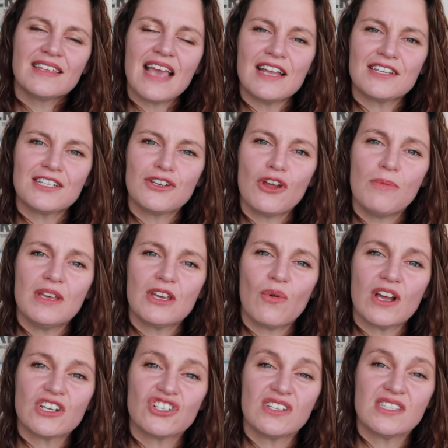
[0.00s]
get to know me
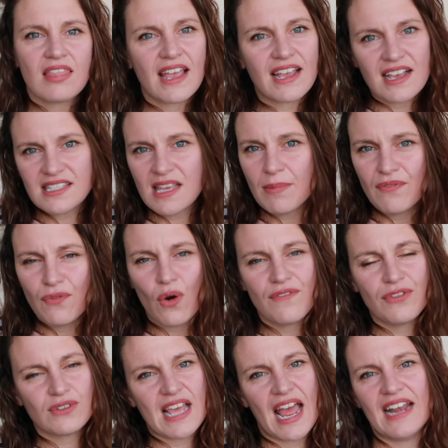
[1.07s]
questions. Like I said before,
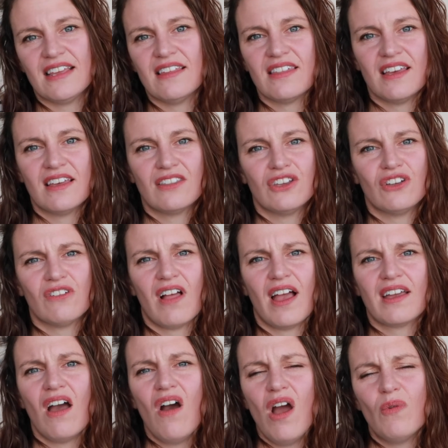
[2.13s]
if there's anything that you're
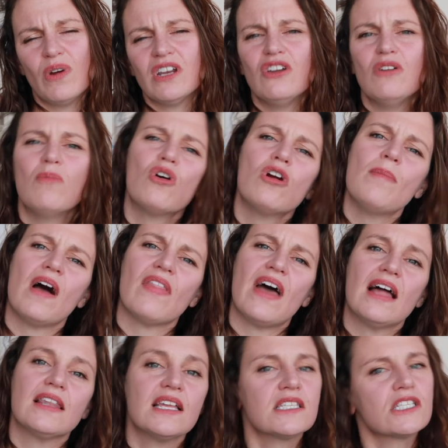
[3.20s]
like, oh, I want to know more about
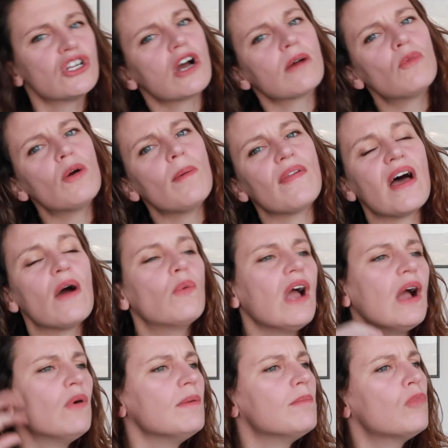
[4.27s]
that, let's talk more about that. I
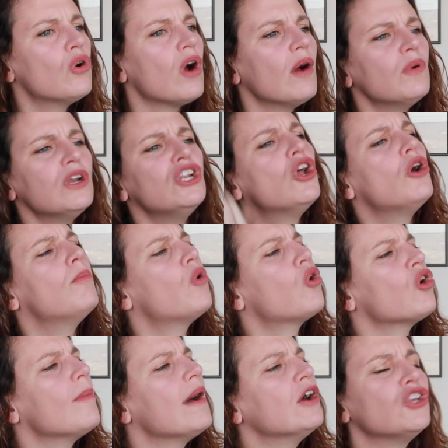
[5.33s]
want to know
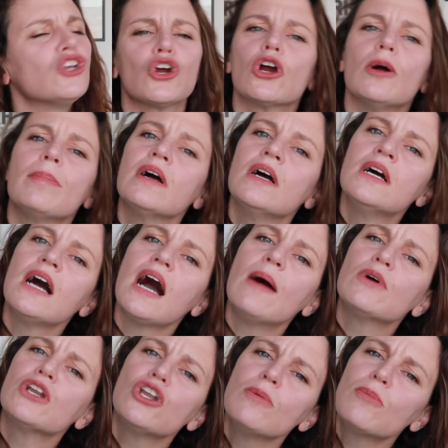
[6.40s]
more about Europe.
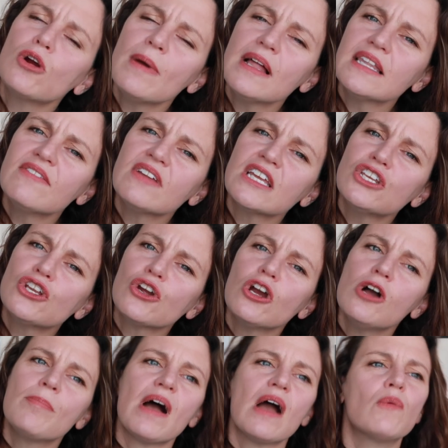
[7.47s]
I want to know more about living in
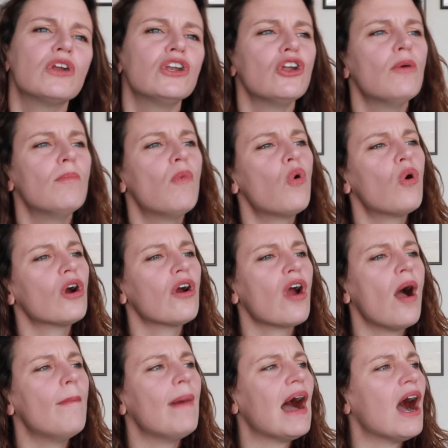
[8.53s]
Europe. I want to know more
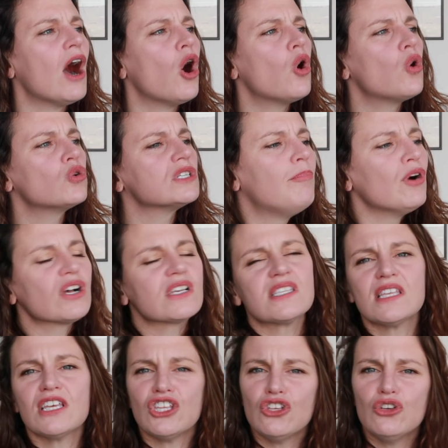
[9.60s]
about books
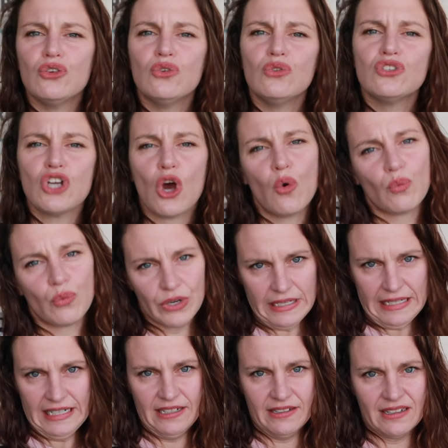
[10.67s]
that you don't
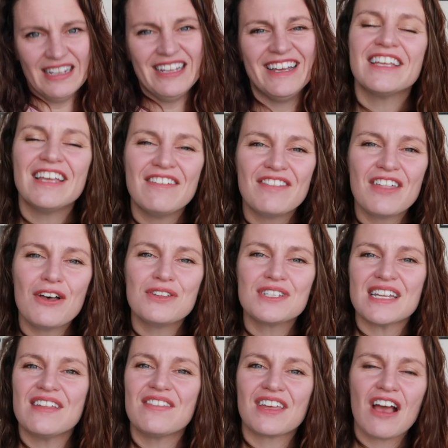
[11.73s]
read. Leave
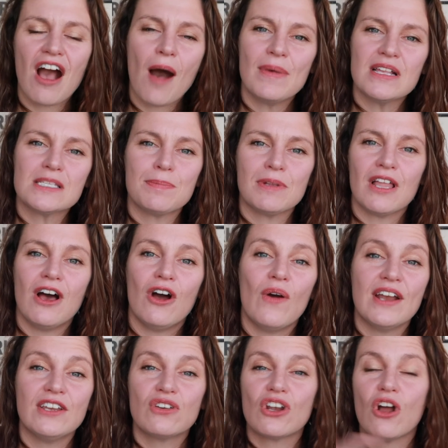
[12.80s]
those in the comments below.
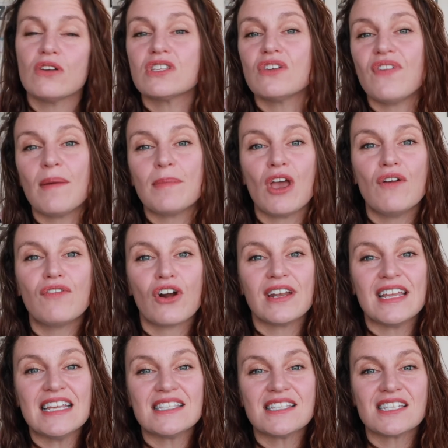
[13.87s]
And you can also find me over on
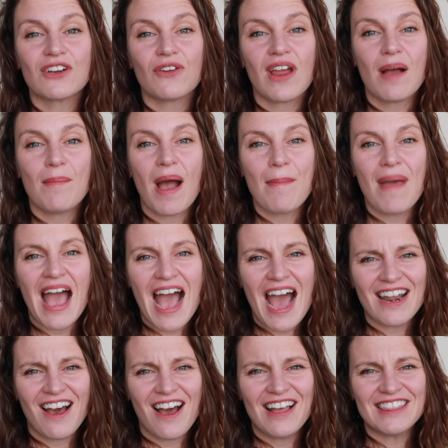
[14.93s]
Instagram. I'm
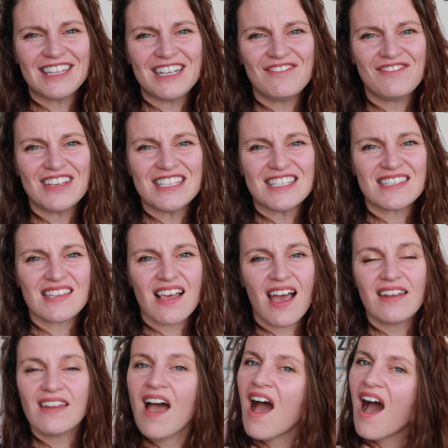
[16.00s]
at Eileen
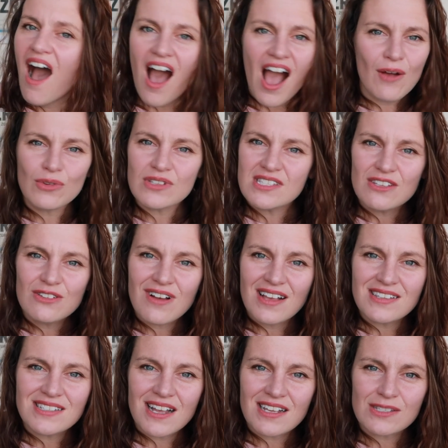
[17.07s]
Vincett. I will see you
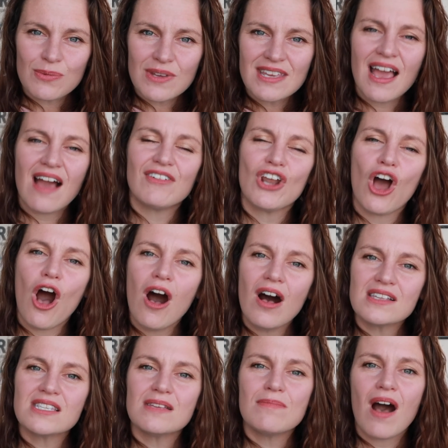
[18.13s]
guys next week. Have an
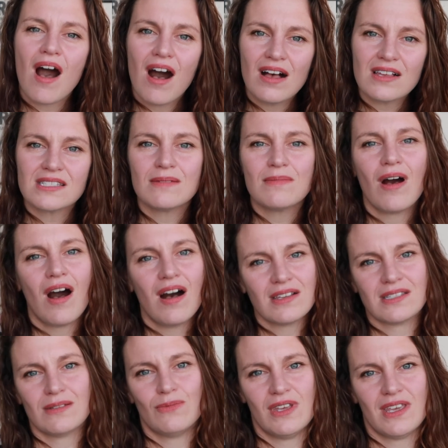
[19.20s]
awesome, awesome,
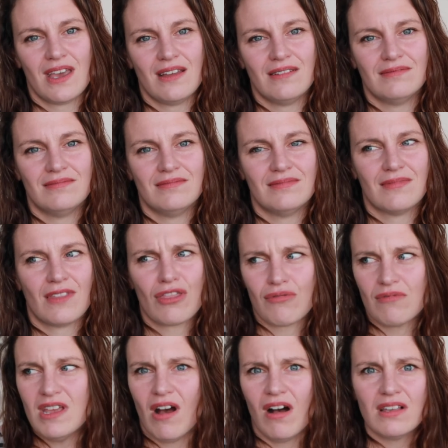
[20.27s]
awesome weekend.
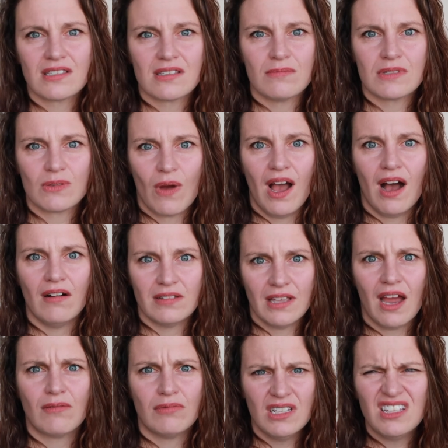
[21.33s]
Three awesomes. Wow.
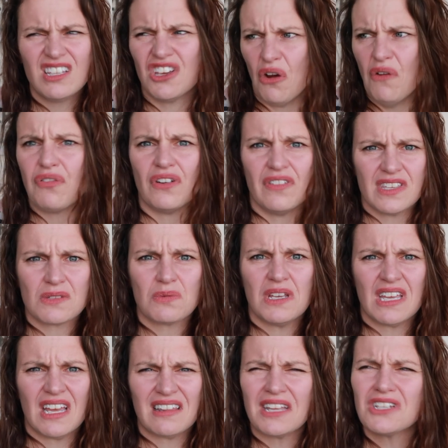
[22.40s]
Yeah, really go for it this
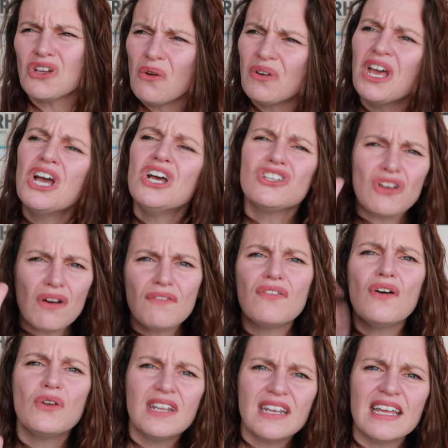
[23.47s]
weekend. Like, don't phone
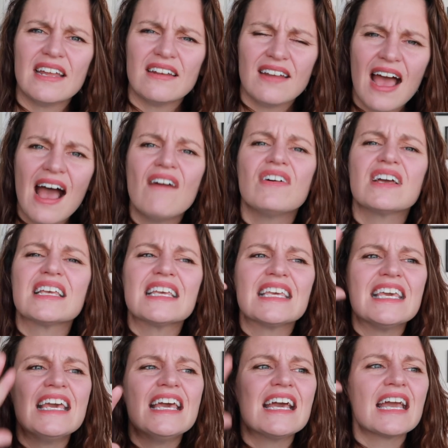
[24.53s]
it in. Have a
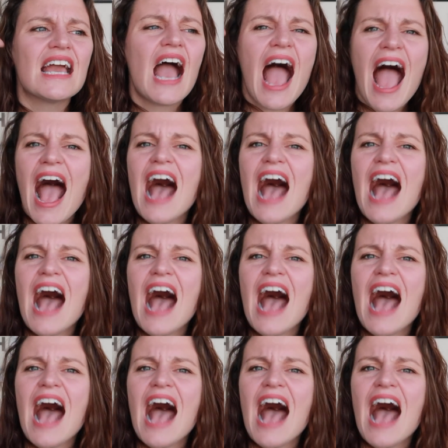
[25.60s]
kick